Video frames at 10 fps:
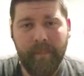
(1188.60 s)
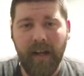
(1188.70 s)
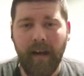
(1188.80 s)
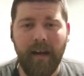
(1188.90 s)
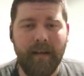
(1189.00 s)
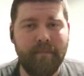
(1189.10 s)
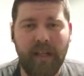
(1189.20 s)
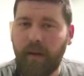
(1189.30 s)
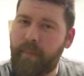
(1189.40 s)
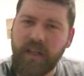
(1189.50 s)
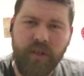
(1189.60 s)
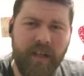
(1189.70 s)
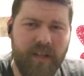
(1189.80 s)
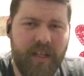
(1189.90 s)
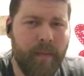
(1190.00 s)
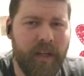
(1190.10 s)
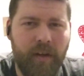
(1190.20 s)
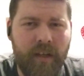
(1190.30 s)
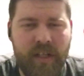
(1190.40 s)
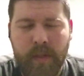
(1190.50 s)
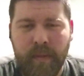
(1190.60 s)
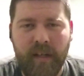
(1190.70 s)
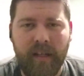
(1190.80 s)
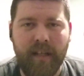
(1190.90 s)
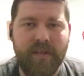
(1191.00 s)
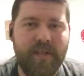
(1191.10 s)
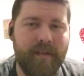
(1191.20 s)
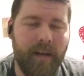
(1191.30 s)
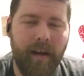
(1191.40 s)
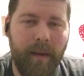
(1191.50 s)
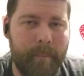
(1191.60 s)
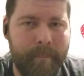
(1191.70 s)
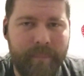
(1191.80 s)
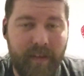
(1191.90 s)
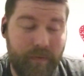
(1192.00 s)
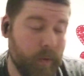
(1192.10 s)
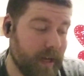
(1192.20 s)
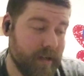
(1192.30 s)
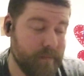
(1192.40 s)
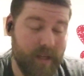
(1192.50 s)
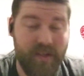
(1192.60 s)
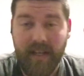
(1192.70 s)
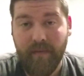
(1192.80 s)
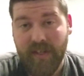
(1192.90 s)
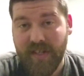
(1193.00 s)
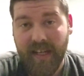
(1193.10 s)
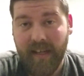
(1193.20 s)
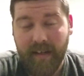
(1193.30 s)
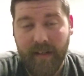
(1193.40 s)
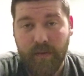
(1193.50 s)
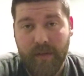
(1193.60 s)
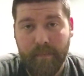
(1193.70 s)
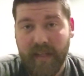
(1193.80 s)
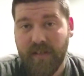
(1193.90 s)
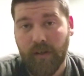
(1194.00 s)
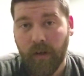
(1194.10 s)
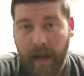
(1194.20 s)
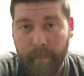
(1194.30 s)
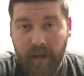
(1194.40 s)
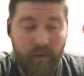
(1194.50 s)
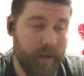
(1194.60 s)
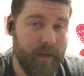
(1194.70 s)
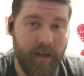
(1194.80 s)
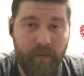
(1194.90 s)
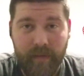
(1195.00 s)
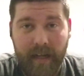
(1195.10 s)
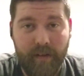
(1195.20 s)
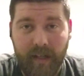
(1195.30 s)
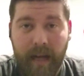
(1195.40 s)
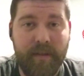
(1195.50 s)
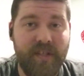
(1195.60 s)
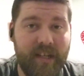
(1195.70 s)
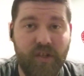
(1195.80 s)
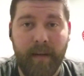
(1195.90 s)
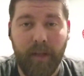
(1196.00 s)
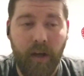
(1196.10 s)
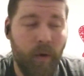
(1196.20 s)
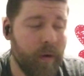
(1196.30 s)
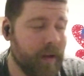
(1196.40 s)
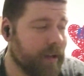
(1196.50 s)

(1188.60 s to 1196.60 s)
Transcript: Be sure you tell me your experience. If you had a 710 and it was a piece of crap, let me know down in the comment section down below.